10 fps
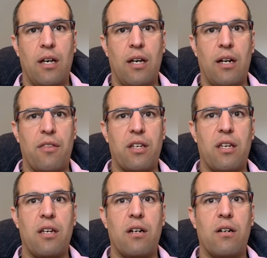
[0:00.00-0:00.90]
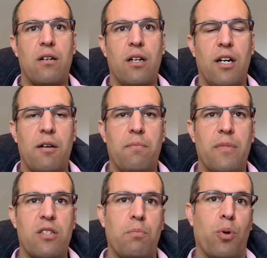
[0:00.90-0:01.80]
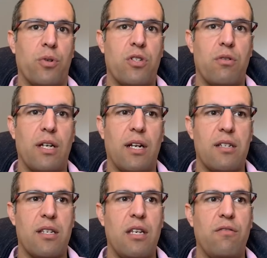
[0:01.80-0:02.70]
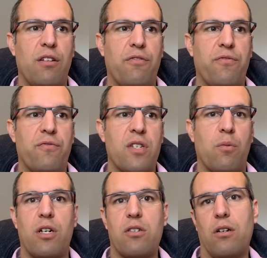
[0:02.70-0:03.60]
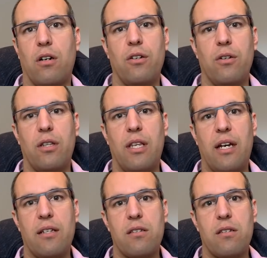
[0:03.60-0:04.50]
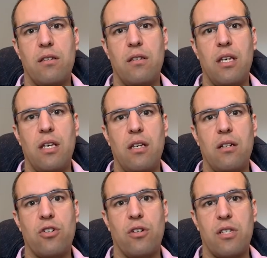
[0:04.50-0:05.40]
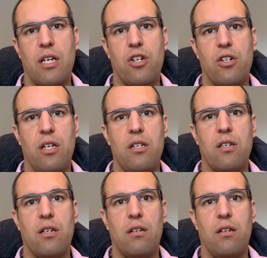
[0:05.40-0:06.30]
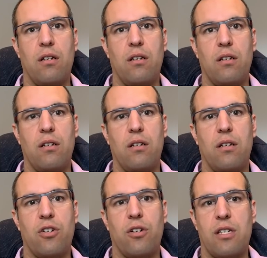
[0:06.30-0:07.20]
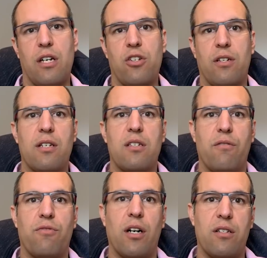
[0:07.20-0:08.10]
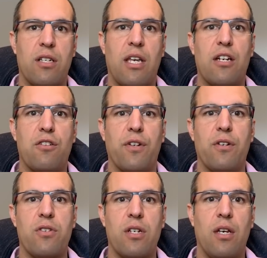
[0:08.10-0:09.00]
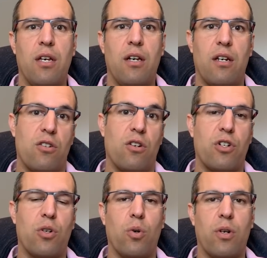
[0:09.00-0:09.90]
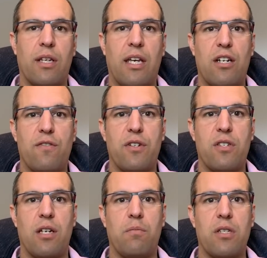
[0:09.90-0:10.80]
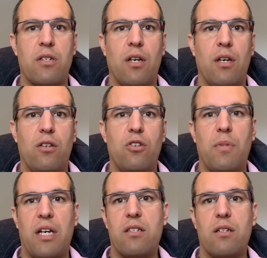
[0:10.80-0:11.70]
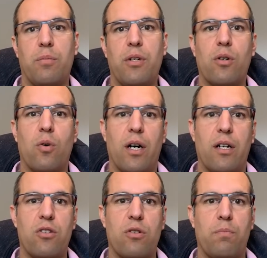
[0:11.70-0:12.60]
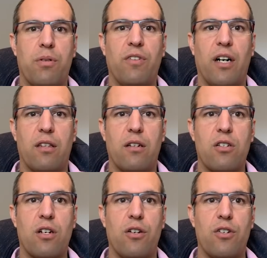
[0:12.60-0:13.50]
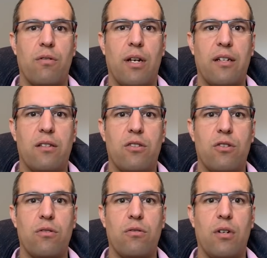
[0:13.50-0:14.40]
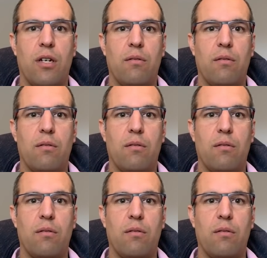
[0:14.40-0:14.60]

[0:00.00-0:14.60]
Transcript: And I think here it's important to realize that even if someone has concluded that the transaction is a transaction that doesn't give rise to cash flows and is not recorded in the cash flow statements, you may still be required to provide the disclosure related to